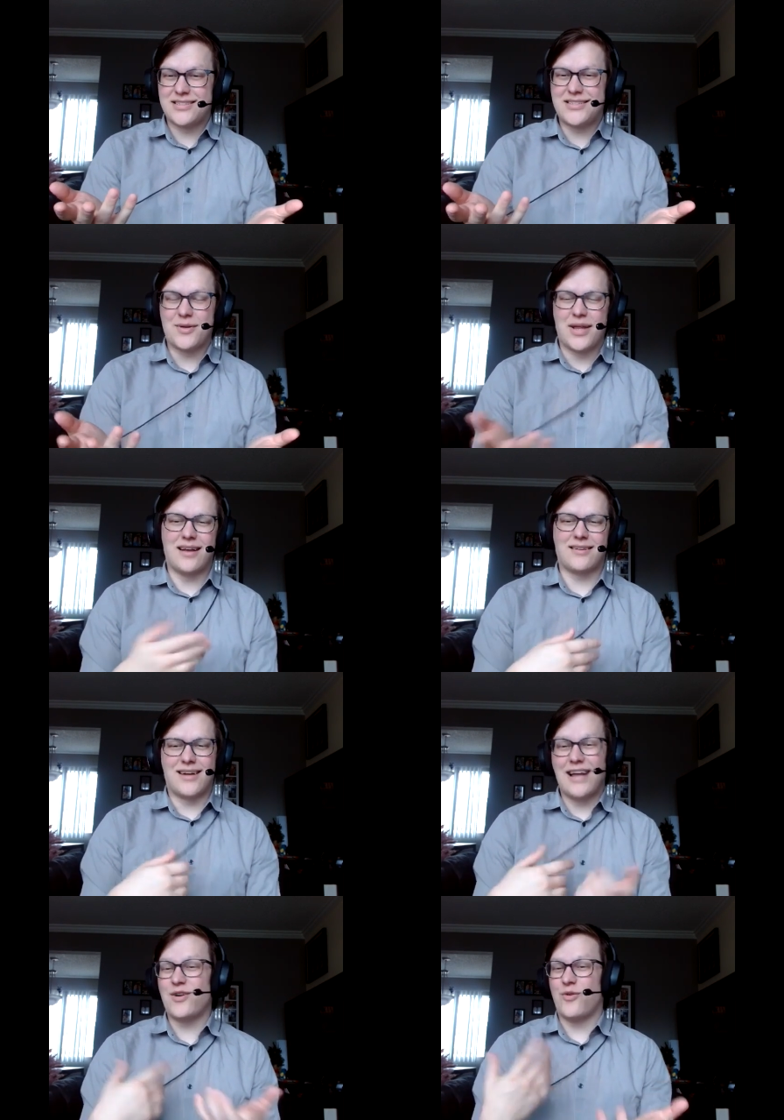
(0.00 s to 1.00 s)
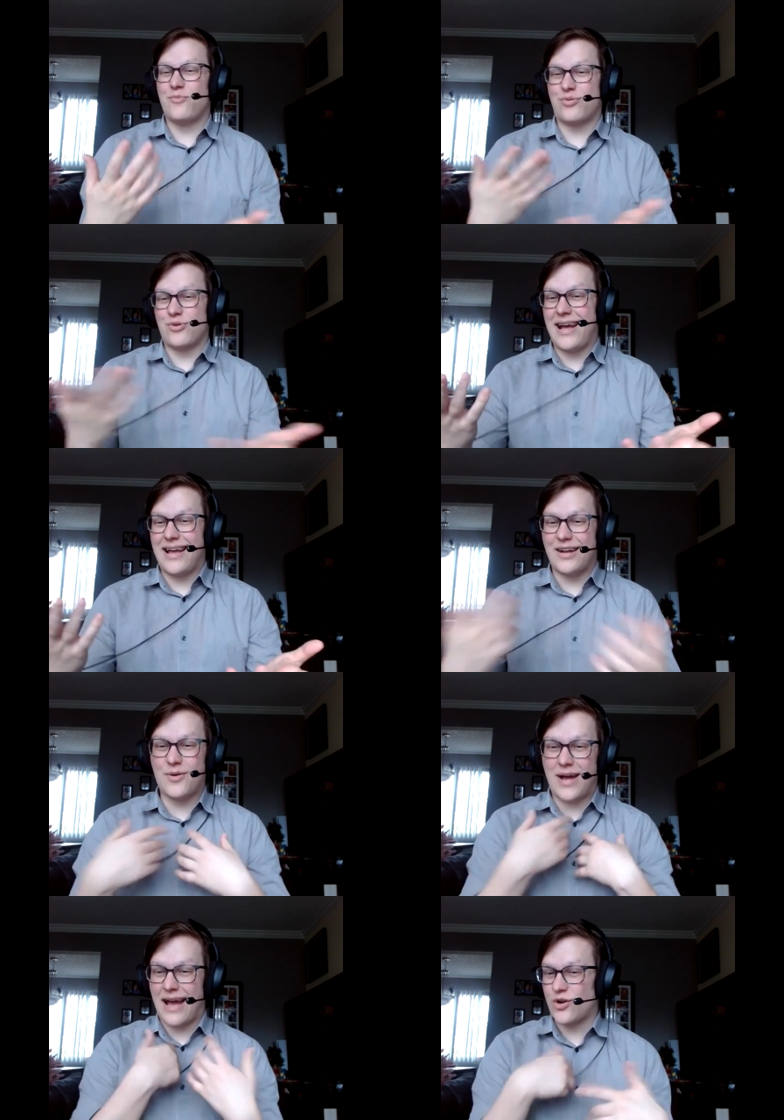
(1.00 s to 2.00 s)
So like I don't pray, I
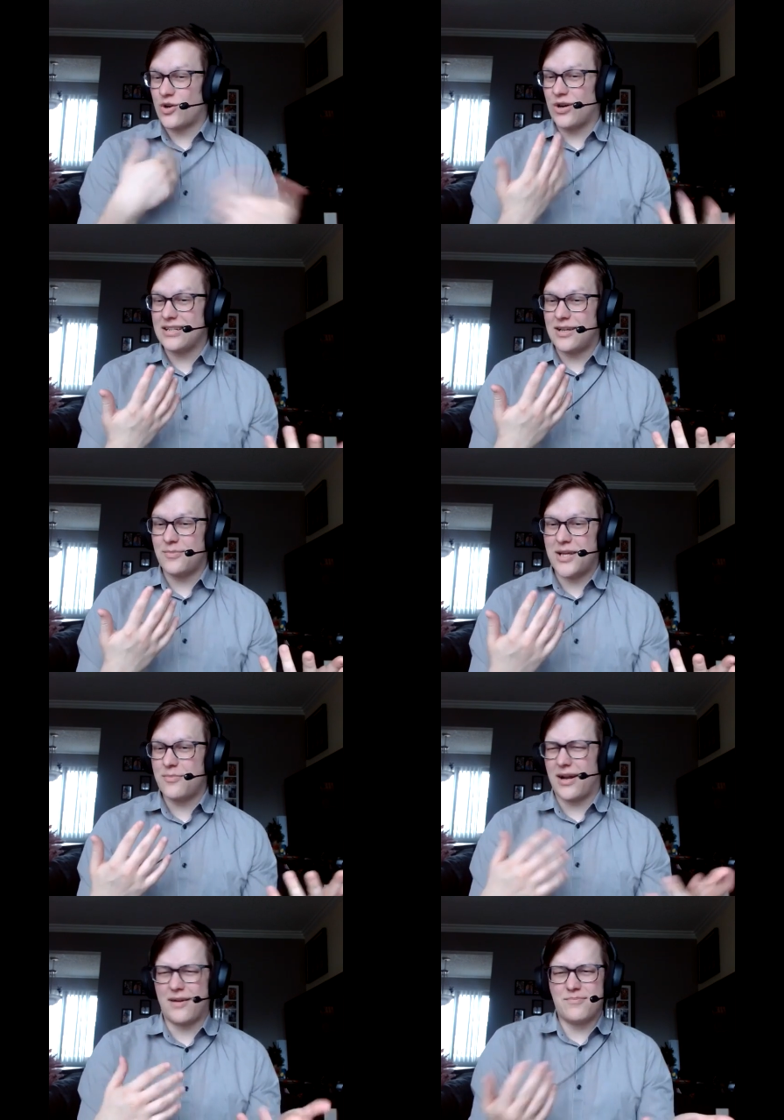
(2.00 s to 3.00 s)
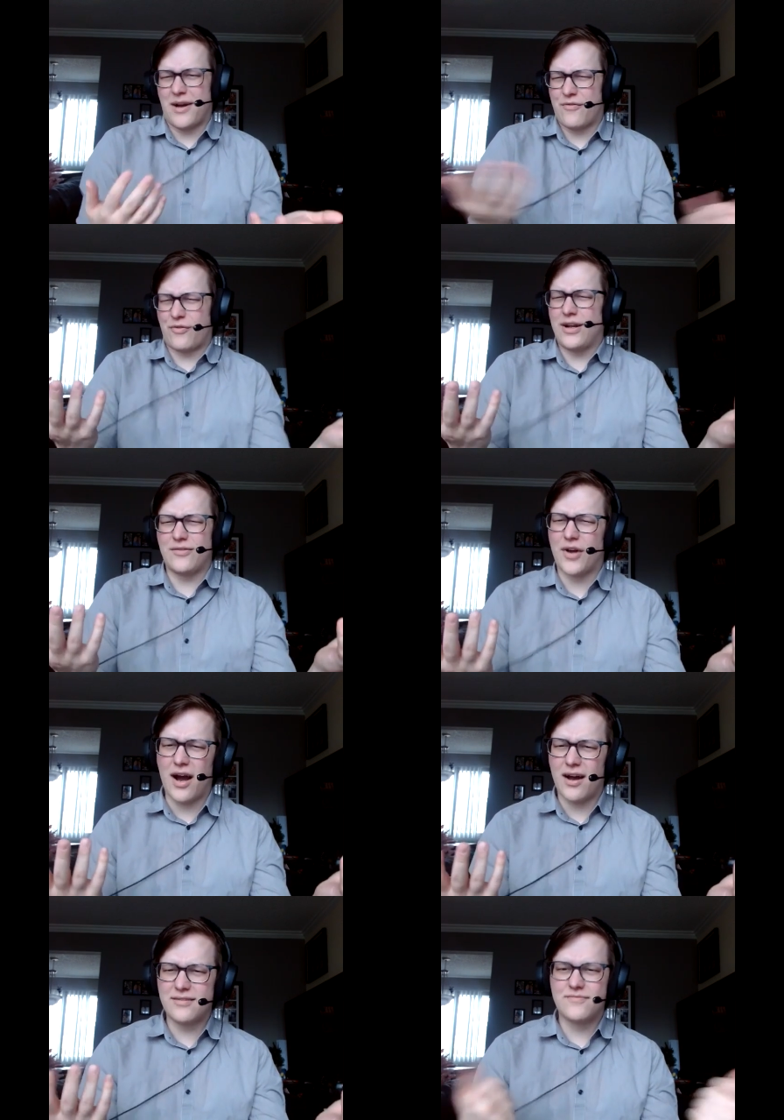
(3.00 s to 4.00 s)
don't have a cross on me, but I'm afraid of
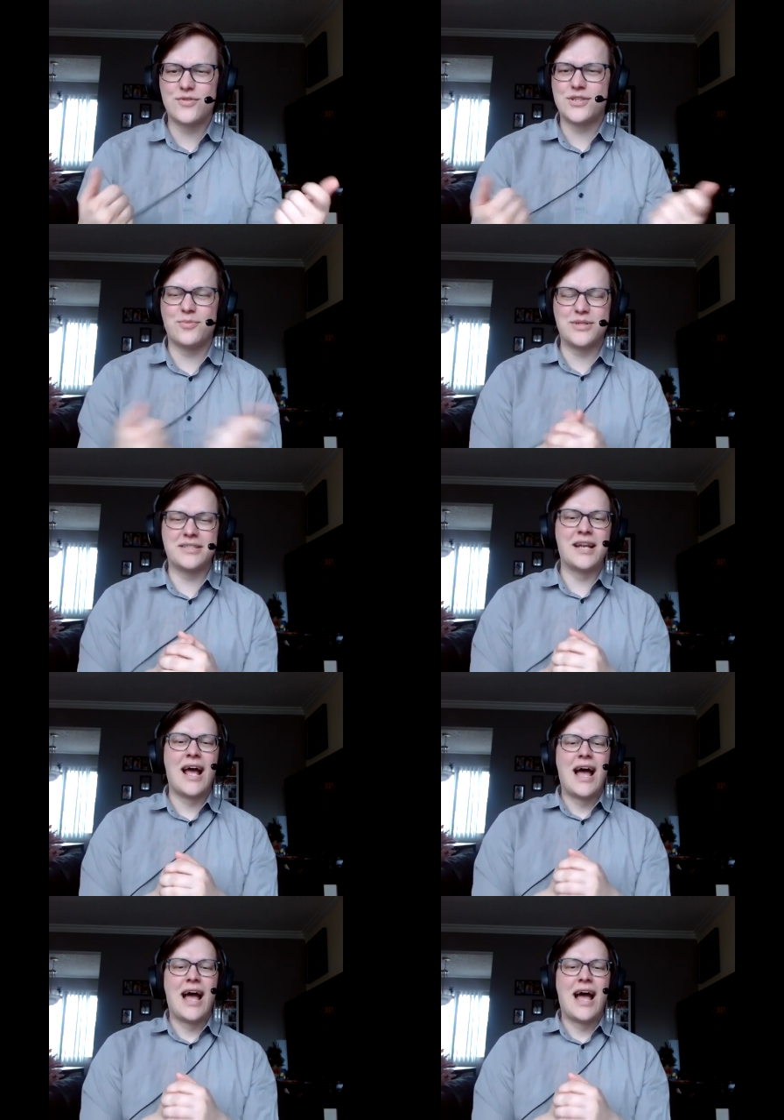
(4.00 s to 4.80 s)
God for some reason.